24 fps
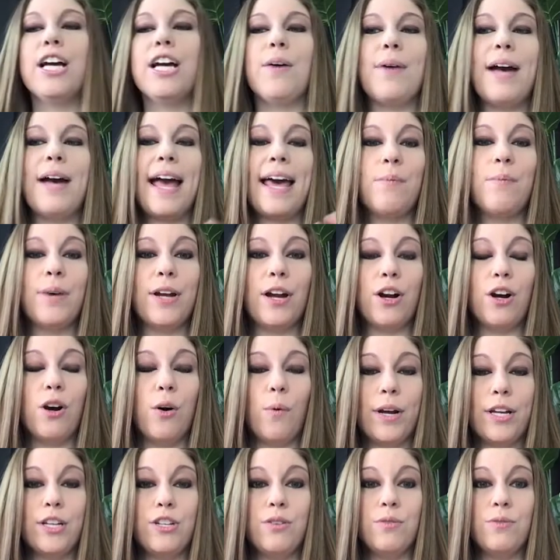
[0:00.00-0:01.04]
go ahead and we are
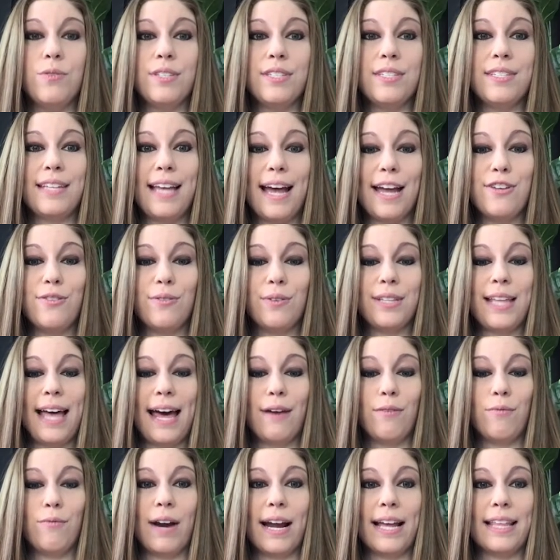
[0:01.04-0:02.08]
going to schedule
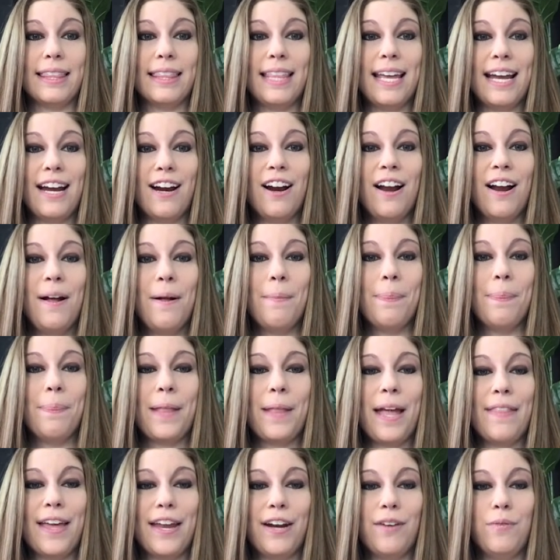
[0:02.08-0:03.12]
that right there
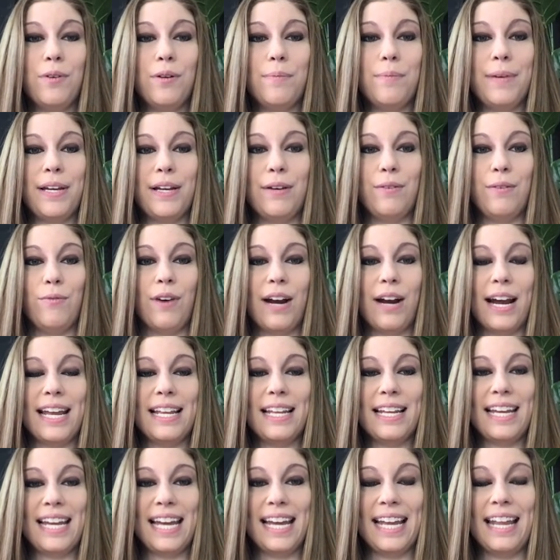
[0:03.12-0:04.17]
and then it would be right
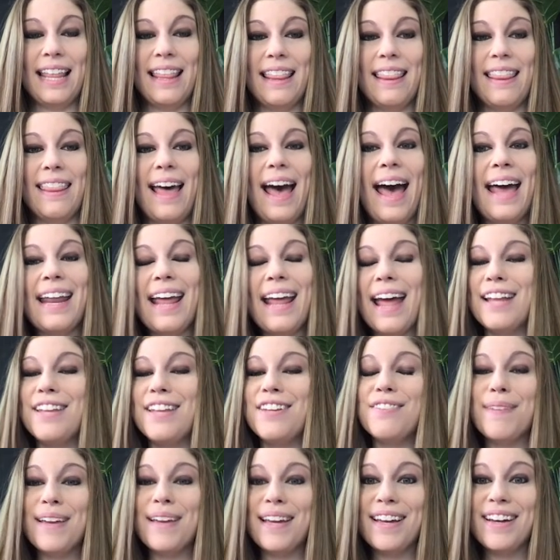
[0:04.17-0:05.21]
in that and
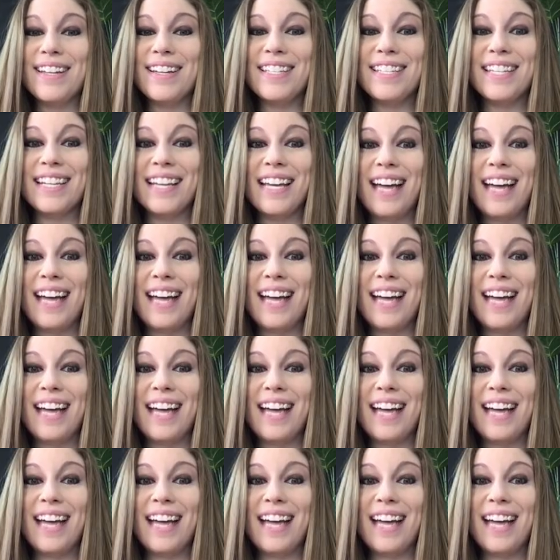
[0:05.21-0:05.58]
you'll be good to